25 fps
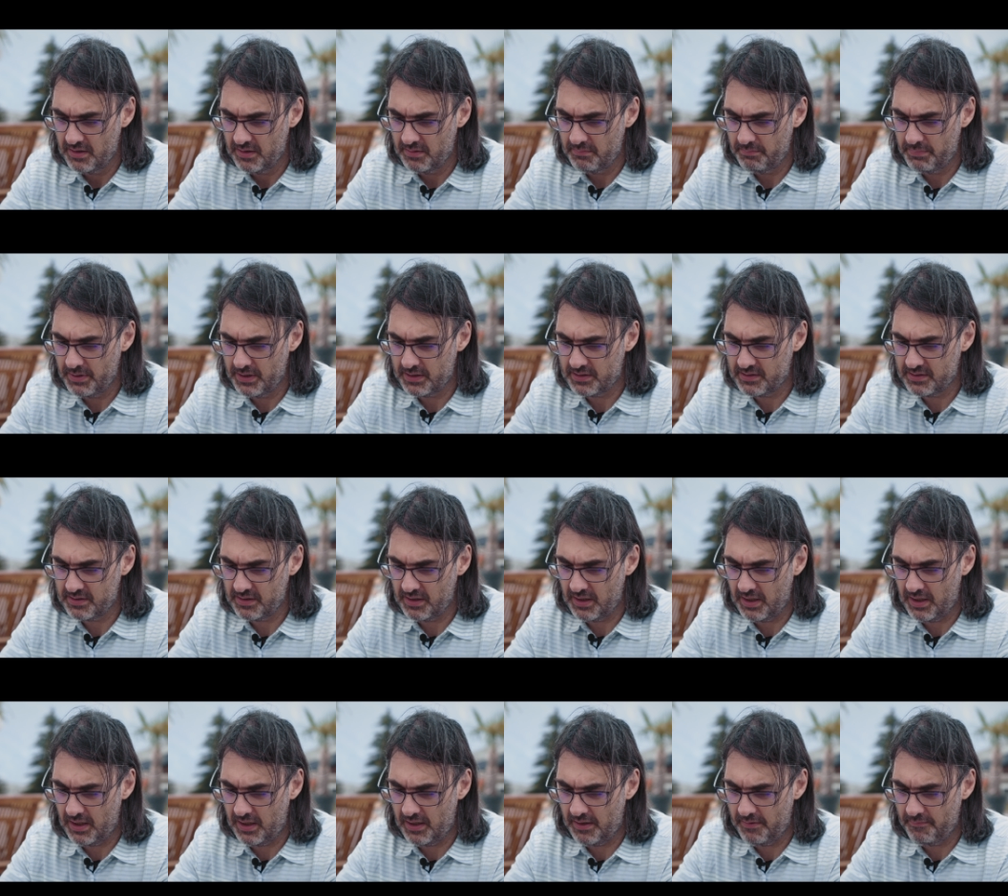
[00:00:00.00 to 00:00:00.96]
But
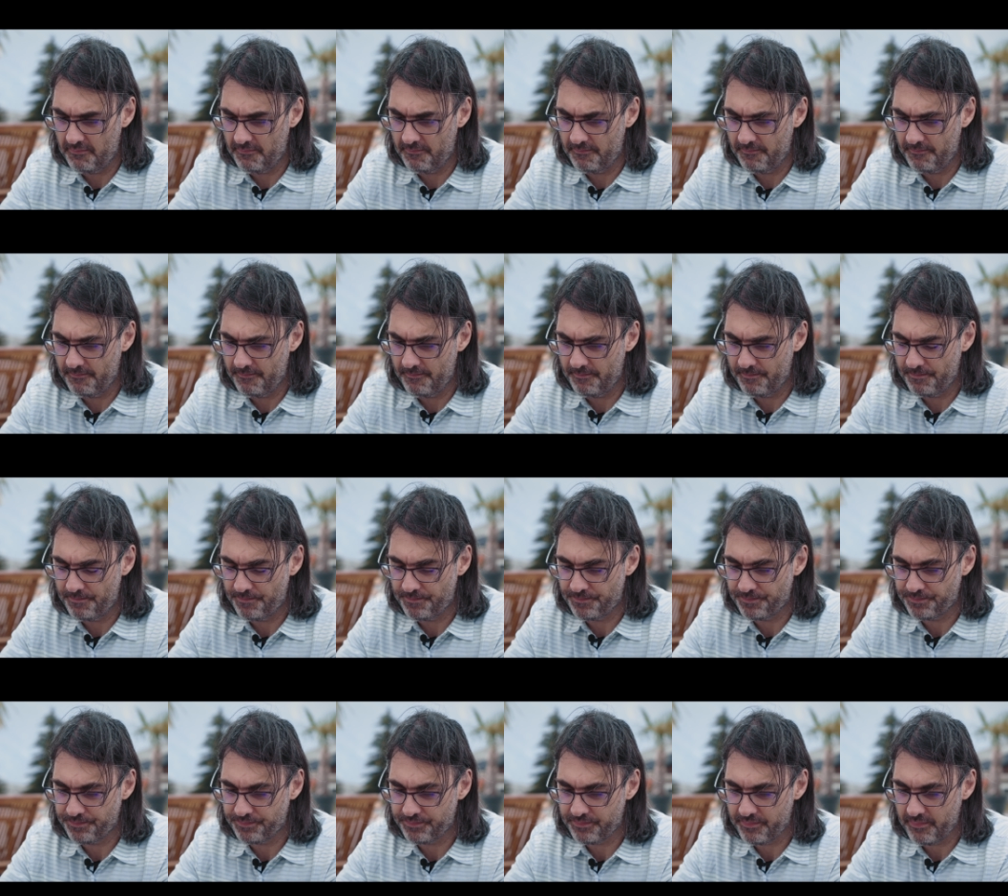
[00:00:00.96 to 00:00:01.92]
um,
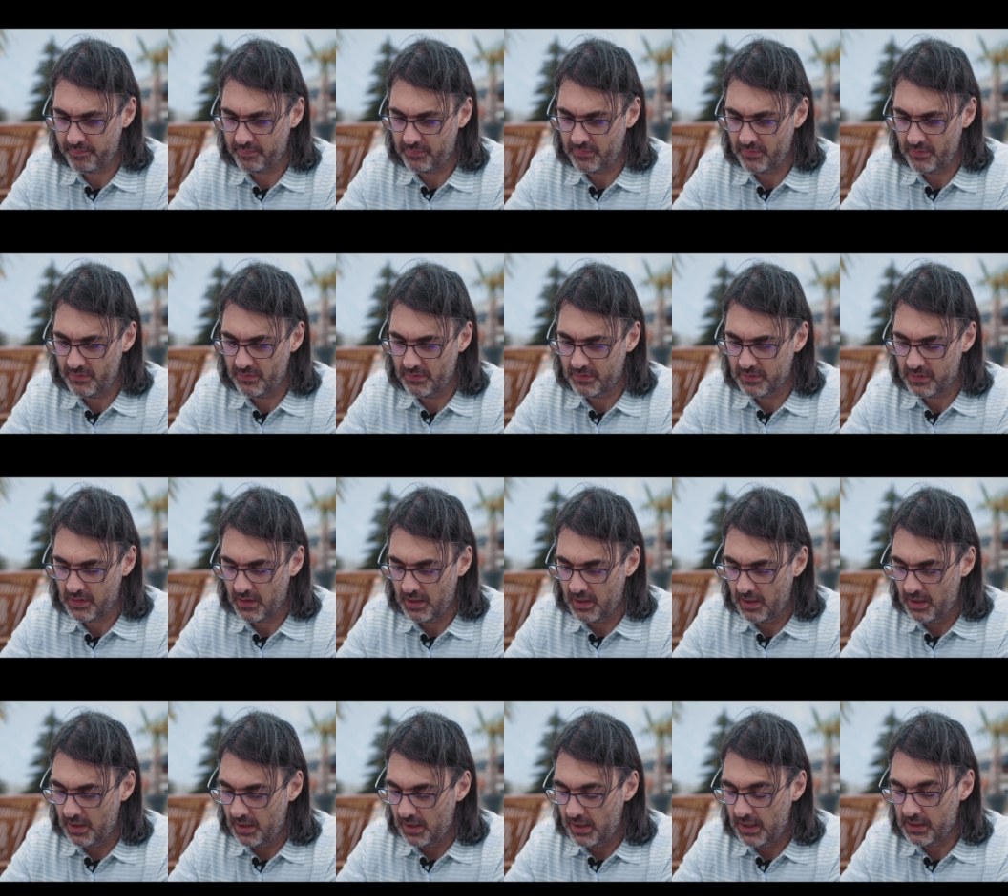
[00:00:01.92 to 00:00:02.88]

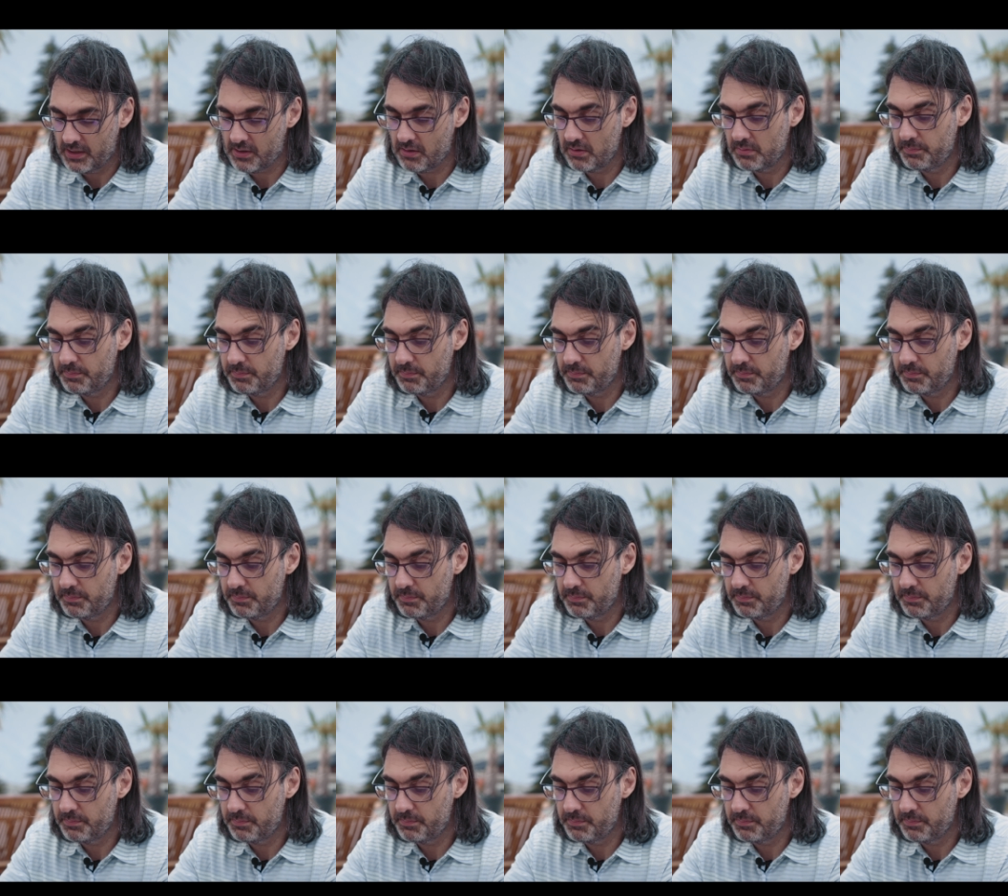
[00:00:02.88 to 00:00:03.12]
it